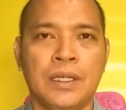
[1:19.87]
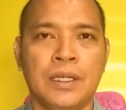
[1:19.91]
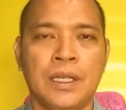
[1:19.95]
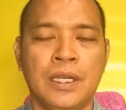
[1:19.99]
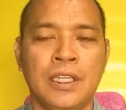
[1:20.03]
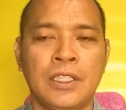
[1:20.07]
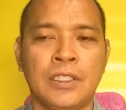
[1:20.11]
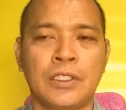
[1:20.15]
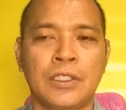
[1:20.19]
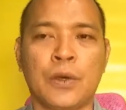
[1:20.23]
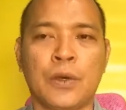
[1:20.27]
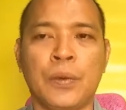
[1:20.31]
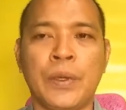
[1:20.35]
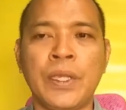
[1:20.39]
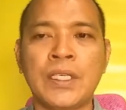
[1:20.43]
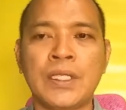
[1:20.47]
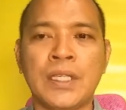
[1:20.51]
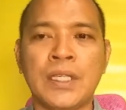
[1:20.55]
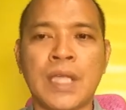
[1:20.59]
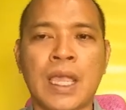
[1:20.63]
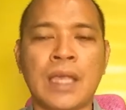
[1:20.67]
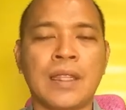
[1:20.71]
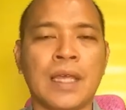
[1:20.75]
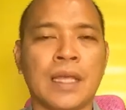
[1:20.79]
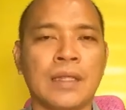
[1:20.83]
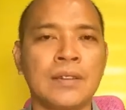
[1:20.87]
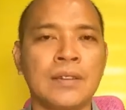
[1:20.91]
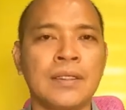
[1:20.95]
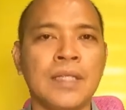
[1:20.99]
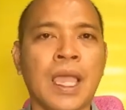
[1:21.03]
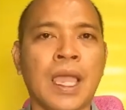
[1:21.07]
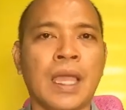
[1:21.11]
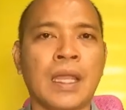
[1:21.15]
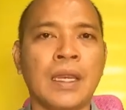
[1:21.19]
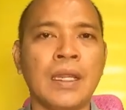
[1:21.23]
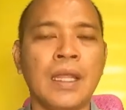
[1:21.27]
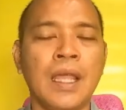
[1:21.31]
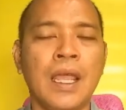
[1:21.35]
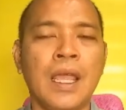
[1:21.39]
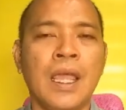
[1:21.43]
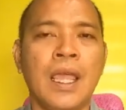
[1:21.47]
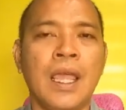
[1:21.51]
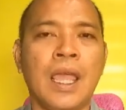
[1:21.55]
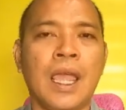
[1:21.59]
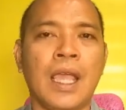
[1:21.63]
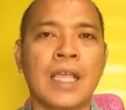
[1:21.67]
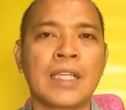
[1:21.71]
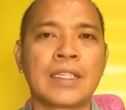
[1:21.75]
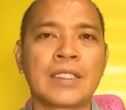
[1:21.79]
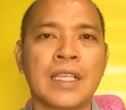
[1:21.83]
So we say that 10
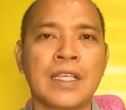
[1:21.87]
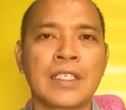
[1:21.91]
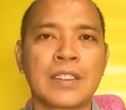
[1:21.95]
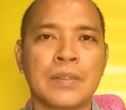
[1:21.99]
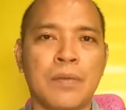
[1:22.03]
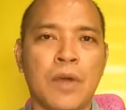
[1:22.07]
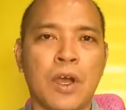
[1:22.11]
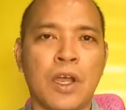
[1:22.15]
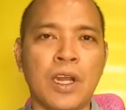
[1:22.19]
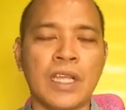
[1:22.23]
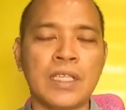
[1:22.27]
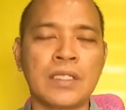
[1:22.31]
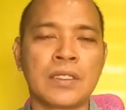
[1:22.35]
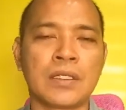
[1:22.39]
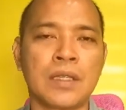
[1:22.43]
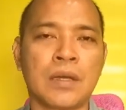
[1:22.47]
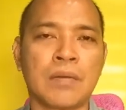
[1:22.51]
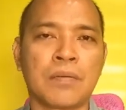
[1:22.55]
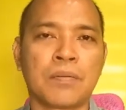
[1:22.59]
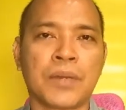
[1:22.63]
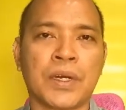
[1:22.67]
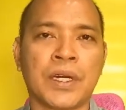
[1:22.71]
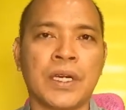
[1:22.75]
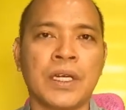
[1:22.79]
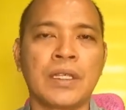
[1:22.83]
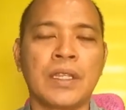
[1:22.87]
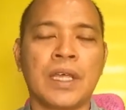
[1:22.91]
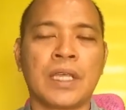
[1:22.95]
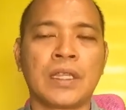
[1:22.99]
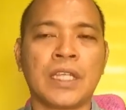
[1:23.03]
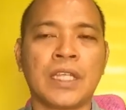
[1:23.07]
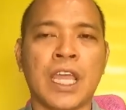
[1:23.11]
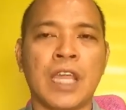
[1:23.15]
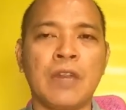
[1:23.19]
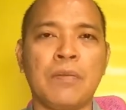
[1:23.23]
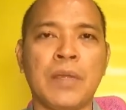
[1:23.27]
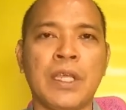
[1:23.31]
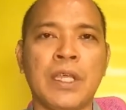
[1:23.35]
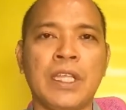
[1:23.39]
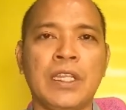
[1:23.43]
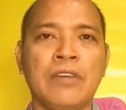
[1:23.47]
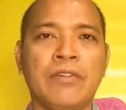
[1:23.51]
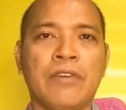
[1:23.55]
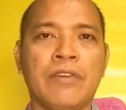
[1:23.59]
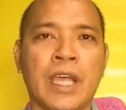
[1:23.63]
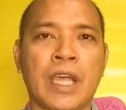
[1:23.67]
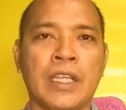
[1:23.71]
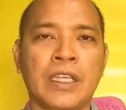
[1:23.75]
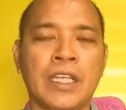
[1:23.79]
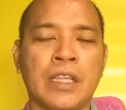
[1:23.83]
is the smallest number that can be
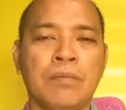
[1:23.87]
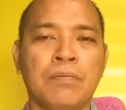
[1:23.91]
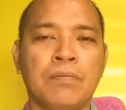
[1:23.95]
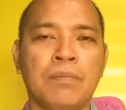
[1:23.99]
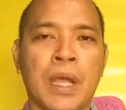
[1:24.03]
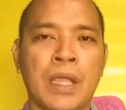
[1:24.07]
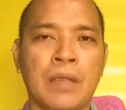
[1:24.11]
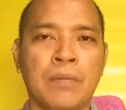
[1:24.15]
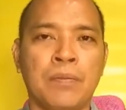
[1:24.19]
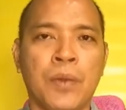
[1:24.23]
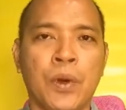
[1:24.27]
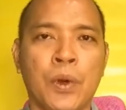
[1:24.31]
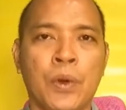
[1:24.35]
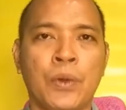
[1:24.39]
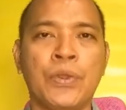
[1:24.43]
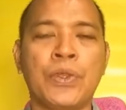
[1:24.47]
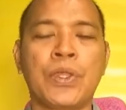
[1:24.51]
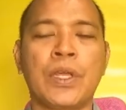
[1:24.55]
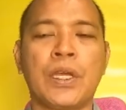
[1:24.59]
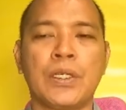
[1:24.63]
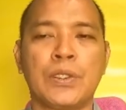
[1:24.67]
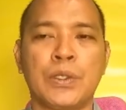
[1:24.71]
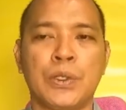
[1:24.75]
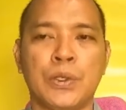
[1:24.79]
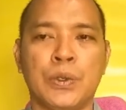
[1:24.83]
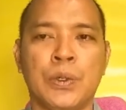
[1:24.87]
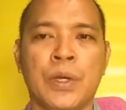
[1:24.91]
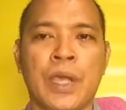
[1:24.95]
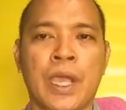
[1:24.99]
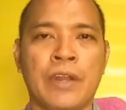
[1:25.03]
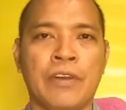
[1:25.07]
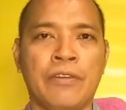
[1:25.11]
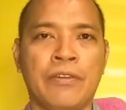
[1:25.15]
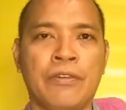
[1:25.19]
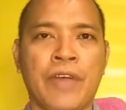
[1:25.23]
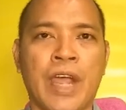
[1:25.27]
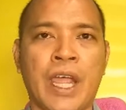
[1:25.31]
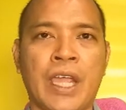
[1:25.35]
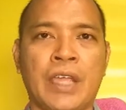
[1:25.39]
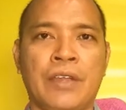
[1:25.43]
divided by both 2 and 5.